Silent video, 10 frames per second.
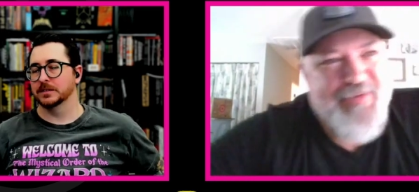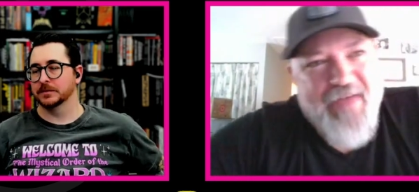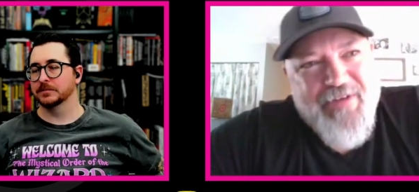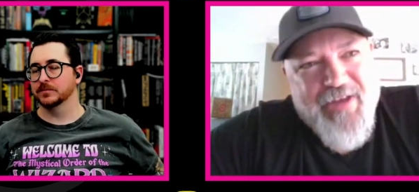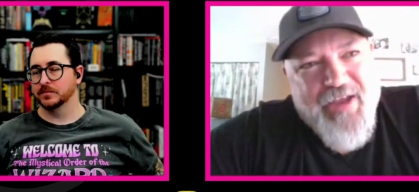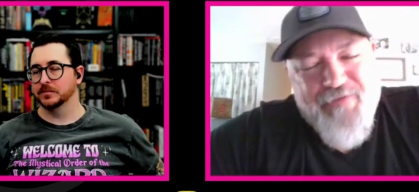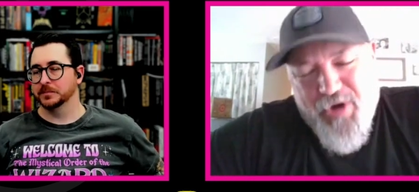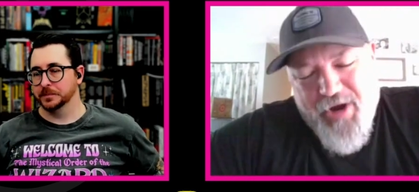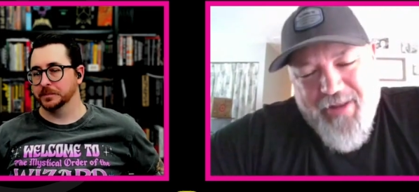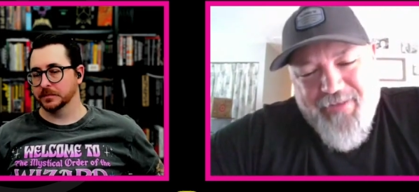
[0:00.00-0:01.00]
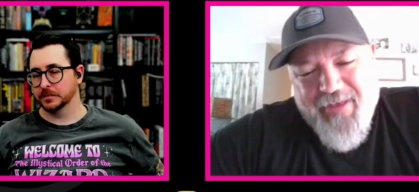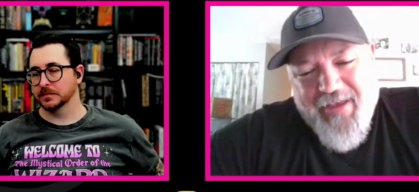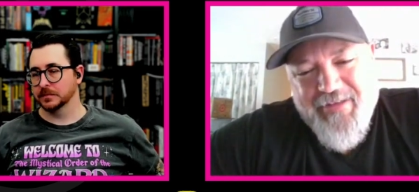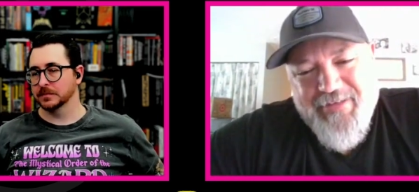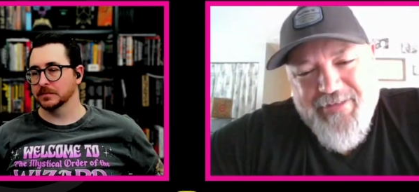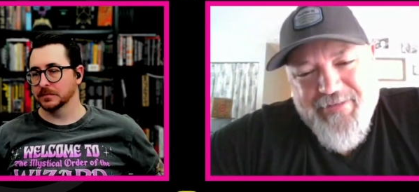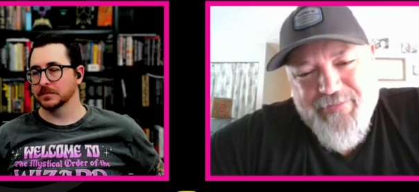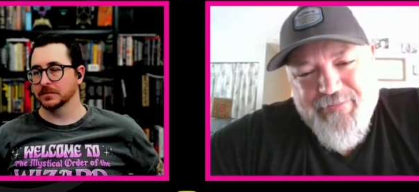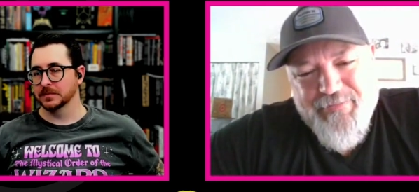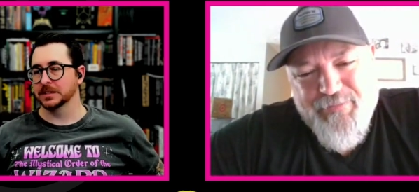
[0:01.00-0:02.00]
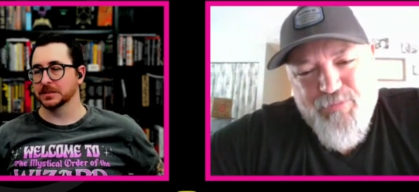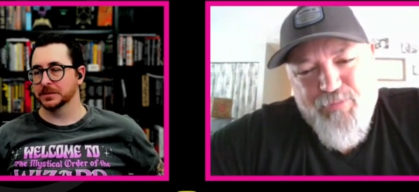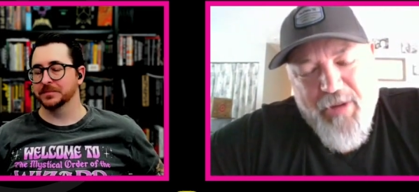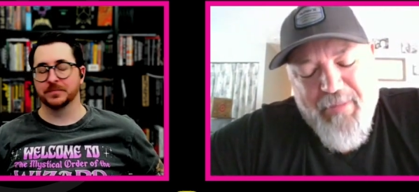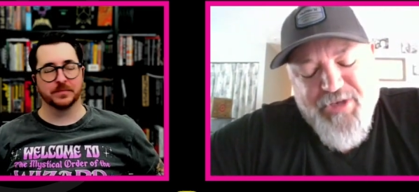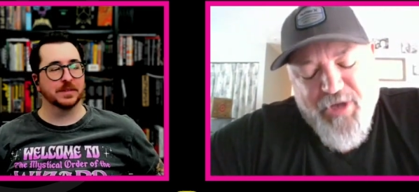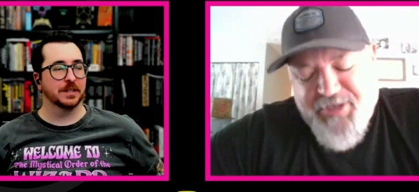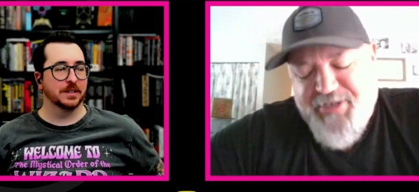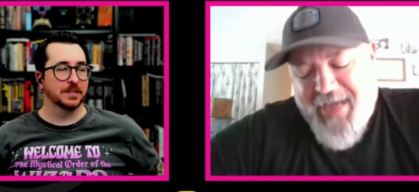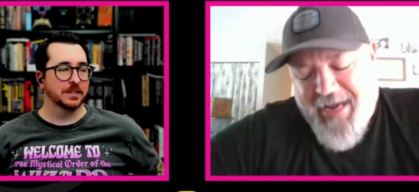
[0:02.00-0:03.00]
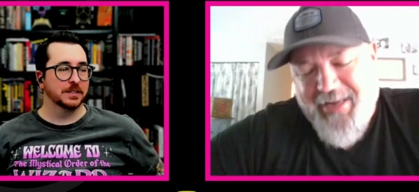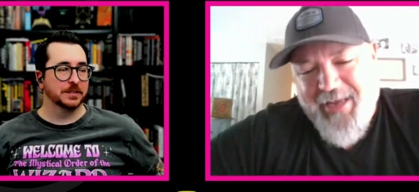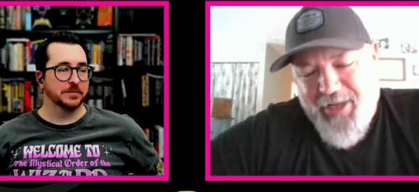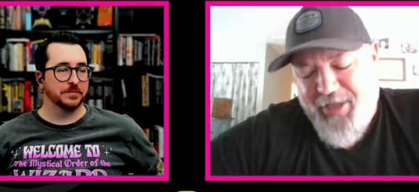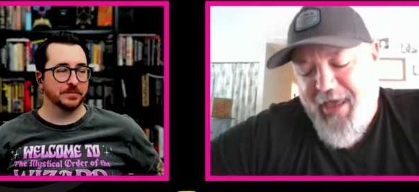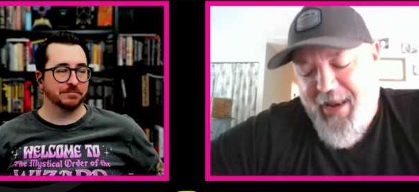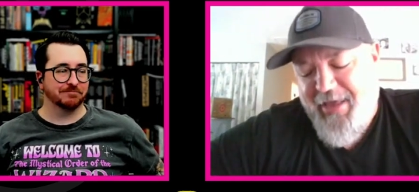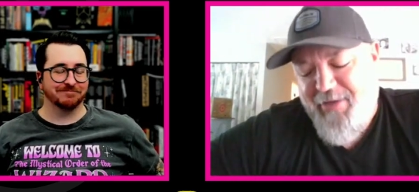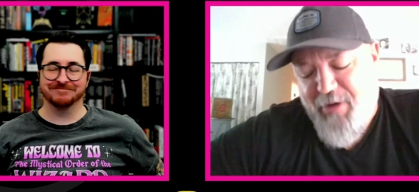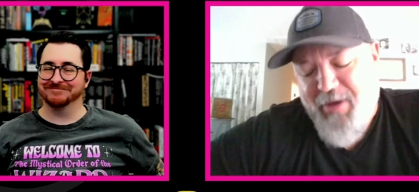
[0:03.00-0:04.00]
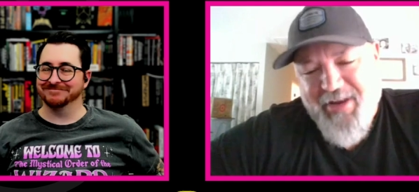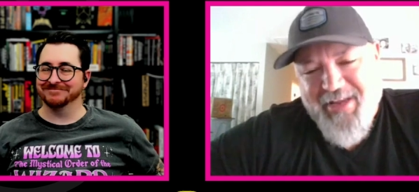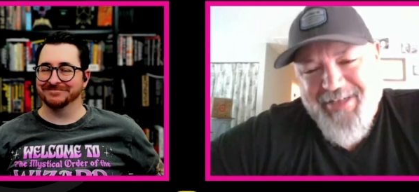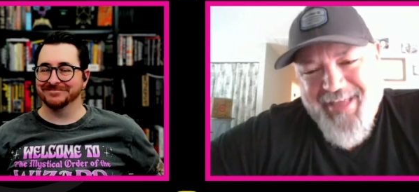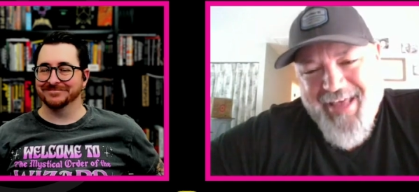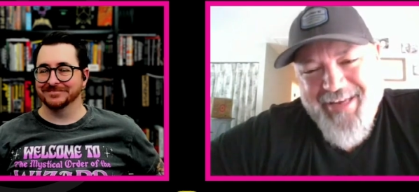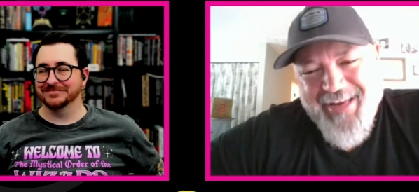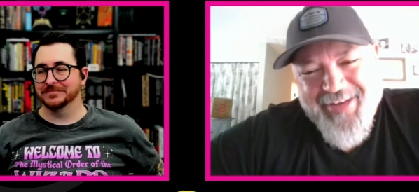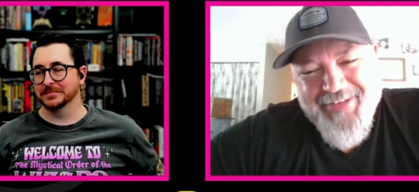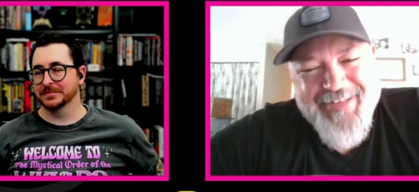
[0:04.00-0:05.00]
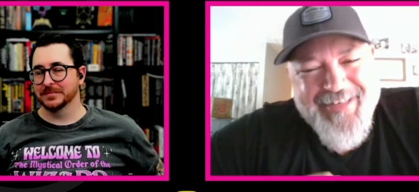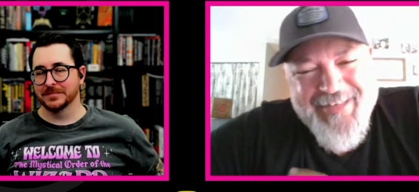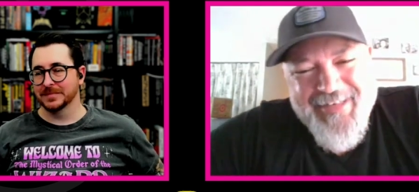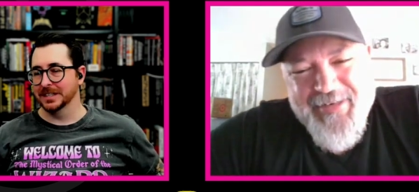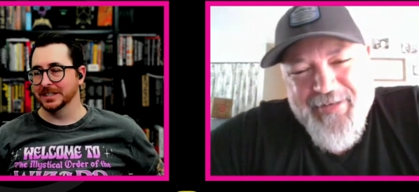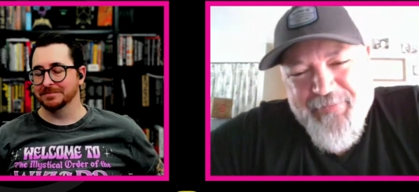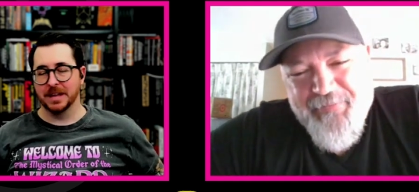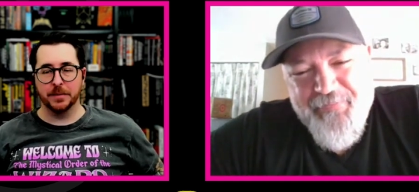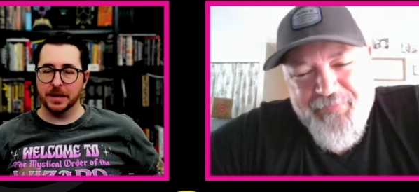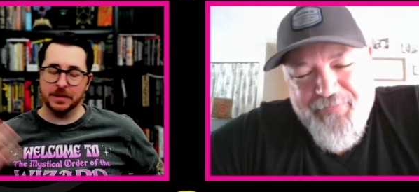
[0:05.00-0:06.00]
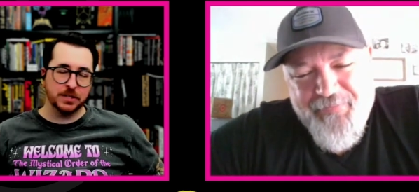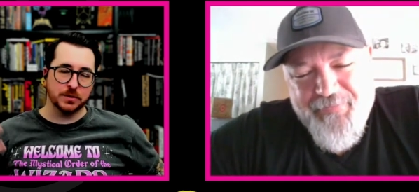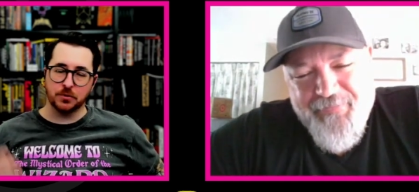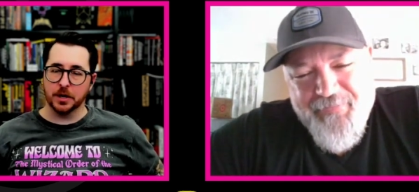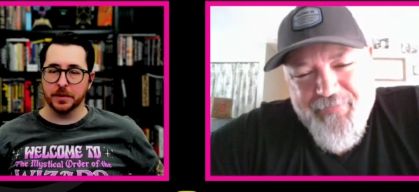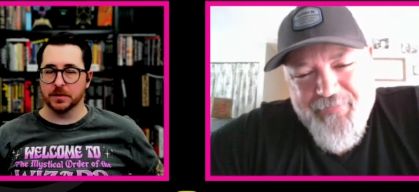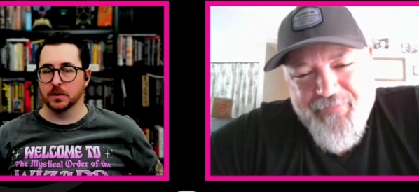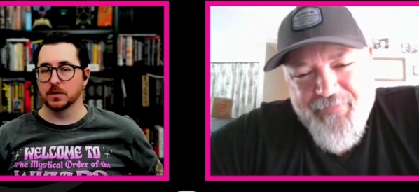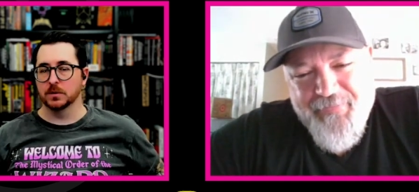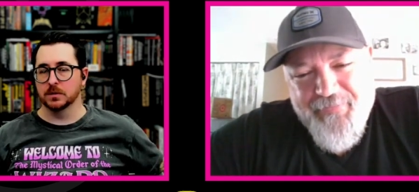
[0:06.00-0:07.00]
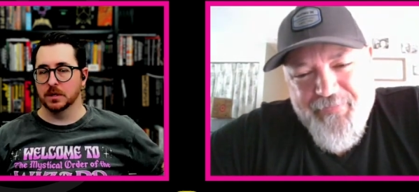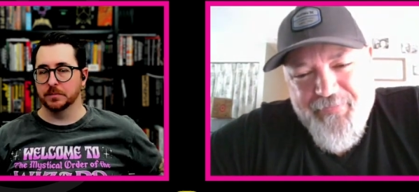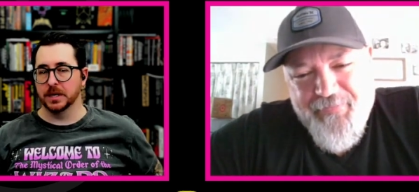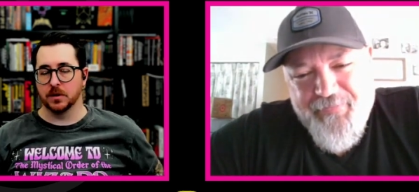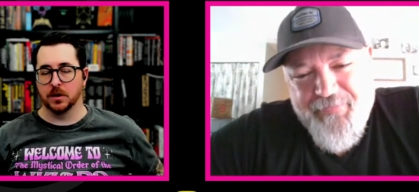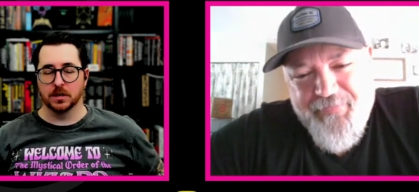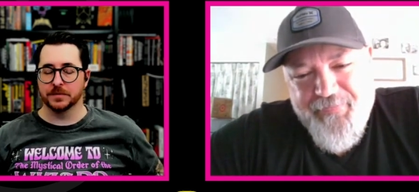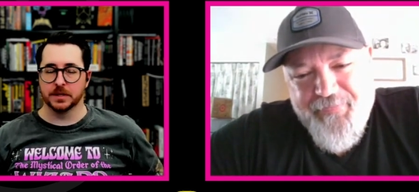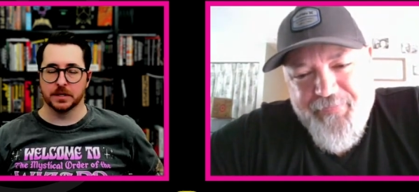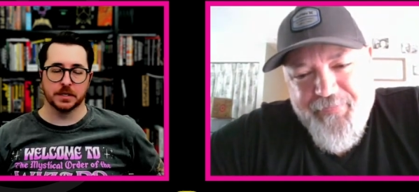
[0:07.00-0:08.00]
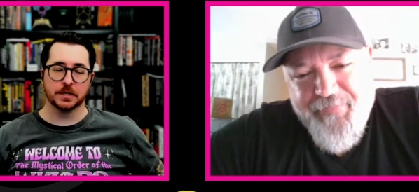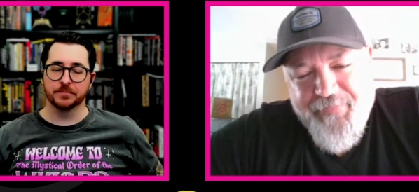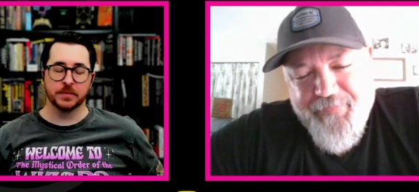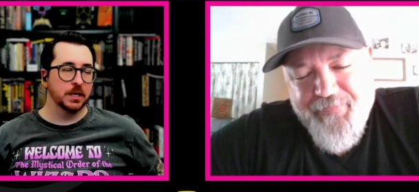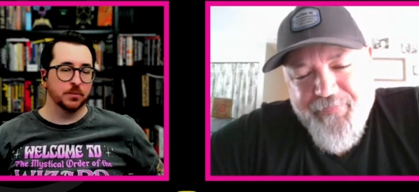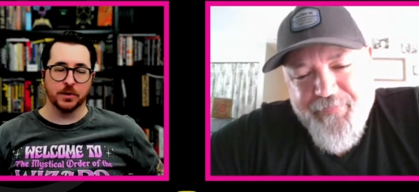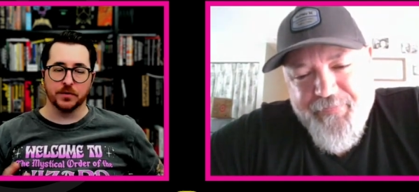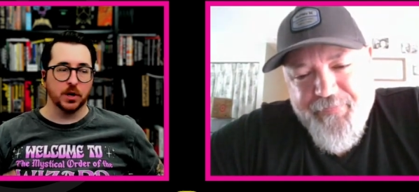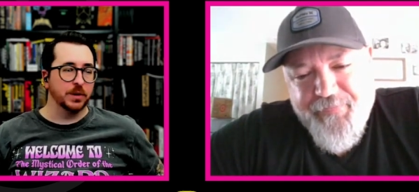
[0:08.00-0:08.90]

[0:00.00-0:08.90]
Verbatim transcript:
Speaker 1: having to convert anything. Pretty much on site. Like you look at it and go, okay, it does that, you know.
Speaker 2: I mean, and that's what's great about the whole about all of the whatever